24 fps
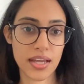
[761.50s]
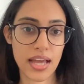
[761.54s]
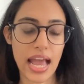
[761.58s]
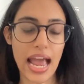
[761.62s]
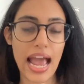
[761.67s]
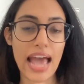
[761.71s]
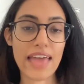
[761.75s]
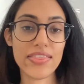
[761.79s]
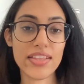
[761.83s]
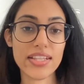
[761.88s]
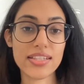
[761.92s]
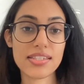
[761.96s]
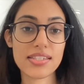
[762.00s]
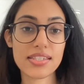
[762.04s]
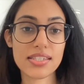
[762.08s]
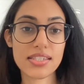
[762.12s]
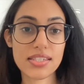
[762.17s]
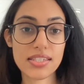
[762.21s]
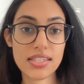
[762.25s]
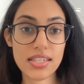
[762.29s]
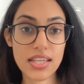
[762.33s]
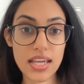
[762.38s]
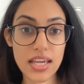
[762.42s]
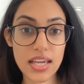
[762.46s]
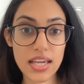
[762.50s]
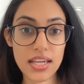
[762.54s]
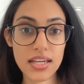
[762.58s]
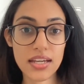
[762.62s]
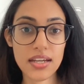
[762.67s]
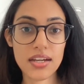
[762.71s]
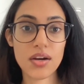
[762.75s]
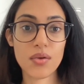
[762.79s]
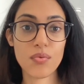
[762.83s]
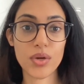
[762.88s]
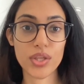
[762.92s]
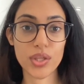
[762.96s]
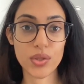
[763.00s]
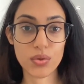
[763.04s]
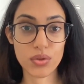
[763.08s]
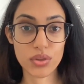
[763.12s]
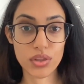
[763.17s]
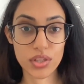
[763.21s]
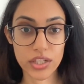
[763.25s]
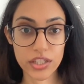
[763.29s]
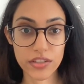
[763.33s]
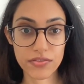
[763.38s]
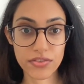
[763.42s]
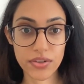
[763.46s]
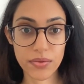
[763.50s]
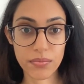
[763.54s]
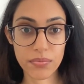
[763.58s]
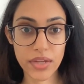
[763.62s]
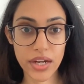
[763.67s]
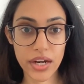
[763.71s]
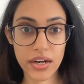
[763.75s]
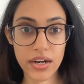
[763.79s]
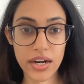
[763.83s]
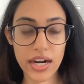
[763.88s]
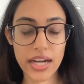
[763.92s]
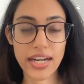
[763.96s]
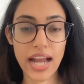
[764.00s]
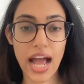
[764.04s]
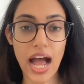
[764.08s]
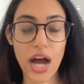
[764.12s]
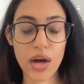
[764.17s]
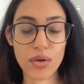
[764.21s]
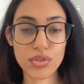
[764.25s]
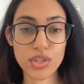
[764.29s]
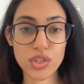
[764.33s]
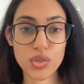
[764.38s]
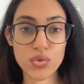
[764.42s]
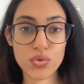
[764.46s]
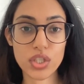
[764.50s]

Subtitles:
And then see what you learn from there and how you